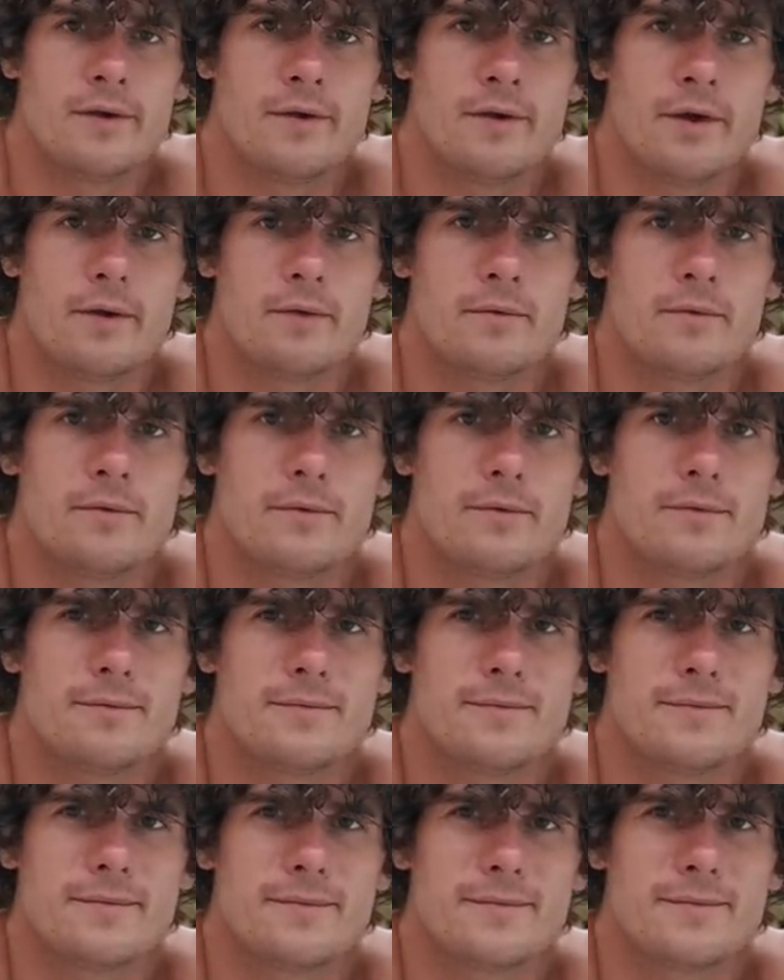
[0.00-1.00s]
No.
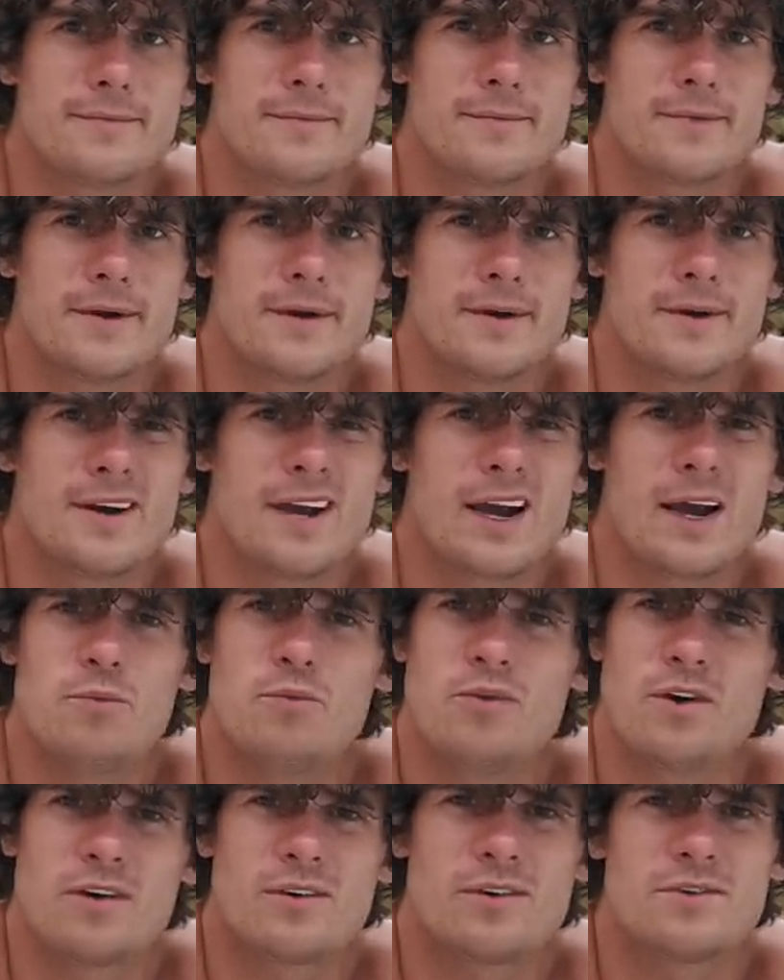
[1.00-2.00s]
I
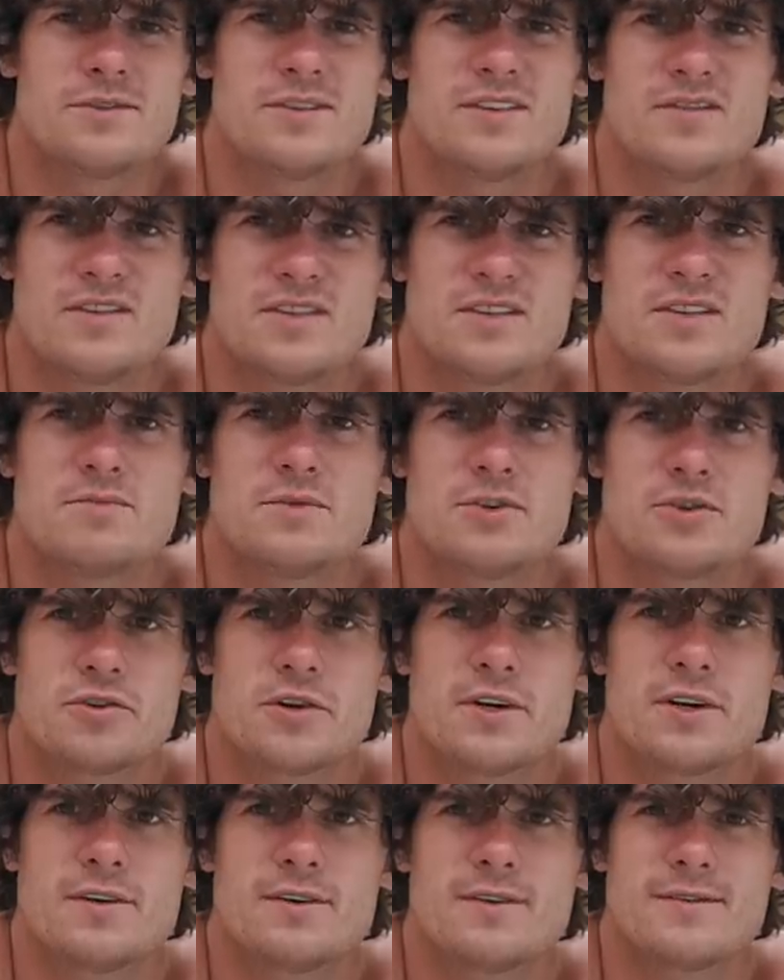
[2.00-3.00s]
am not going to visit
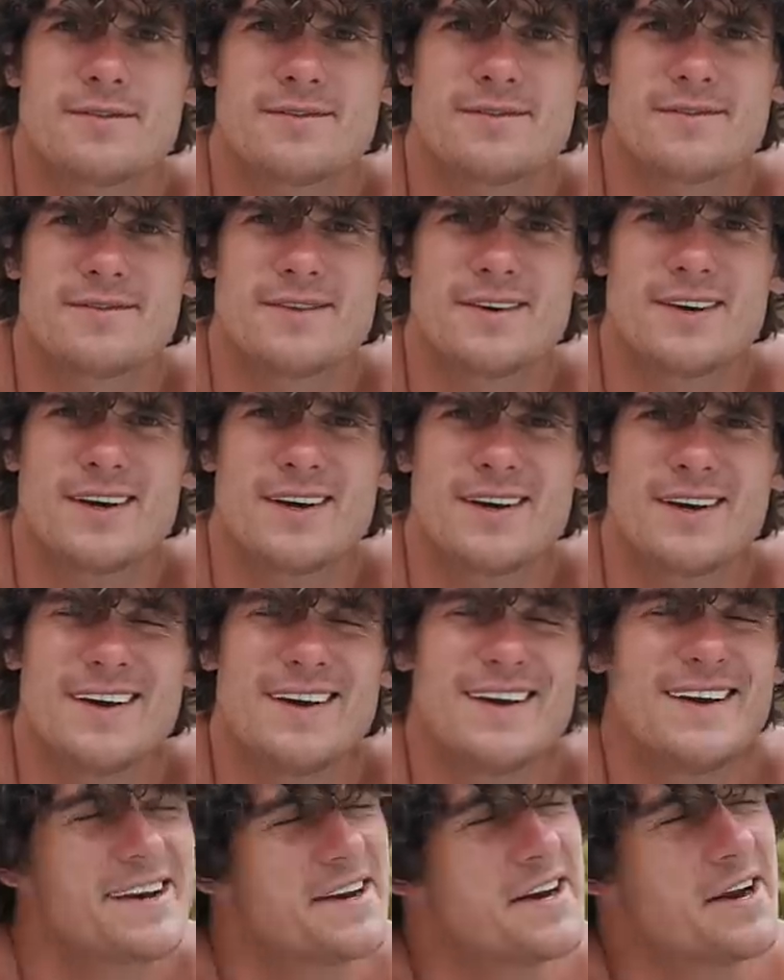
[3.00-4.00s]
Madrid.
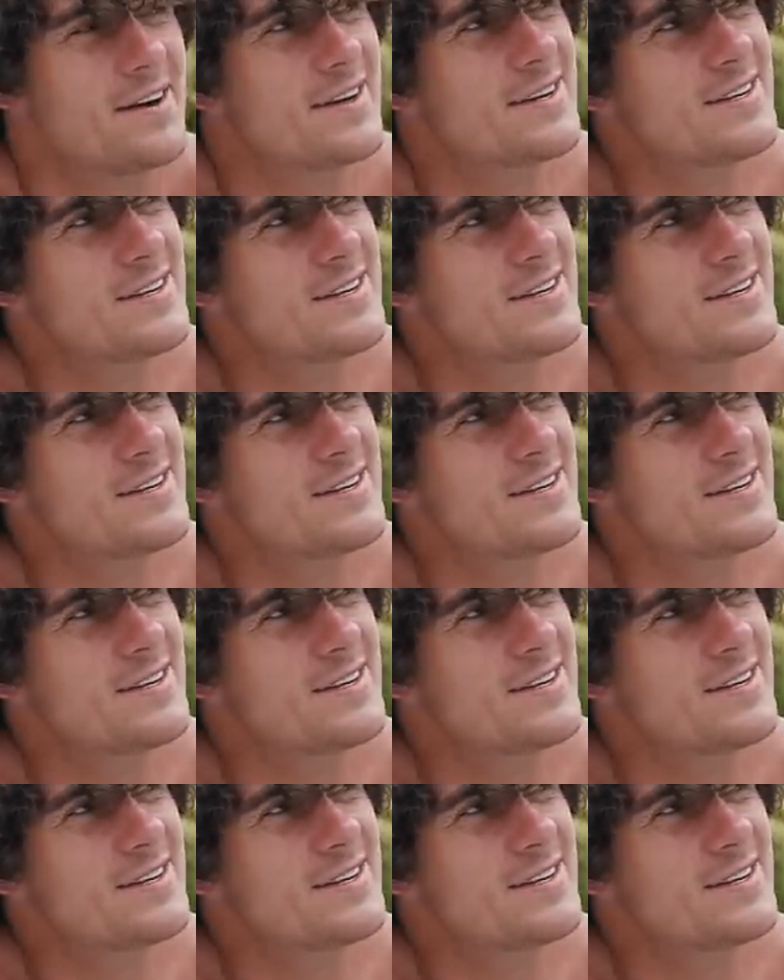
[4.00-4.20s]
No,